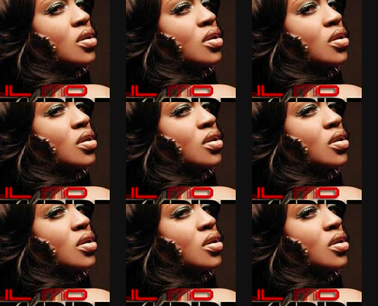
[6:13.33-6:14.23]

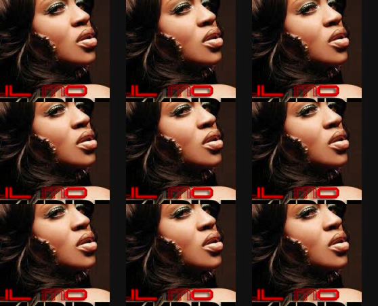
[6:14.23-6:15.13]

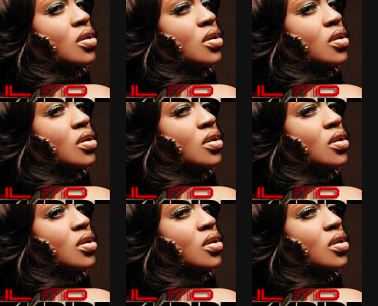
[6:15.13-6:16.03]

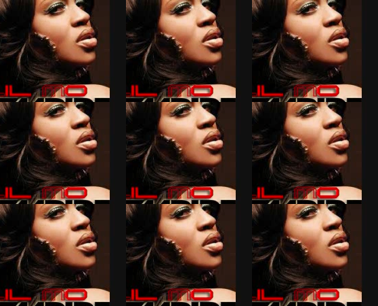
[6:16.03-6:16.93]

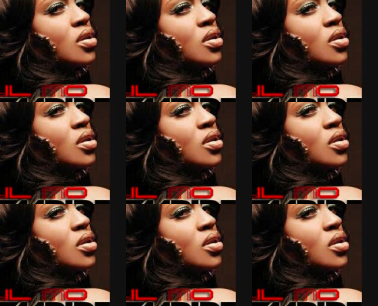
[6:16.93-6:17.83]

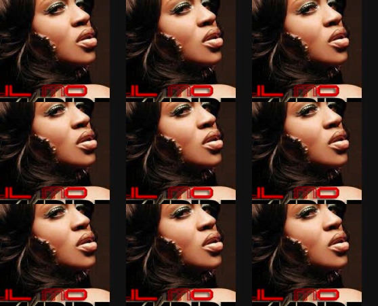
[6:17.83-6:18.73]

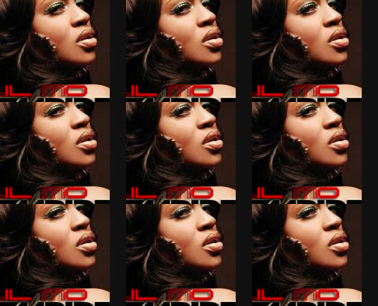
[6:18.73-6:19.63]

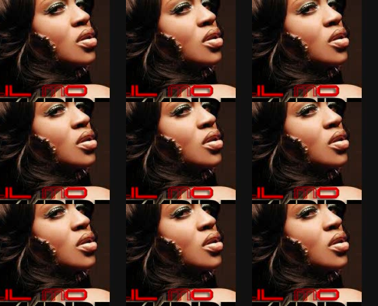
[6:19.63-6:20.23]
This is a still picture; no speech is visible.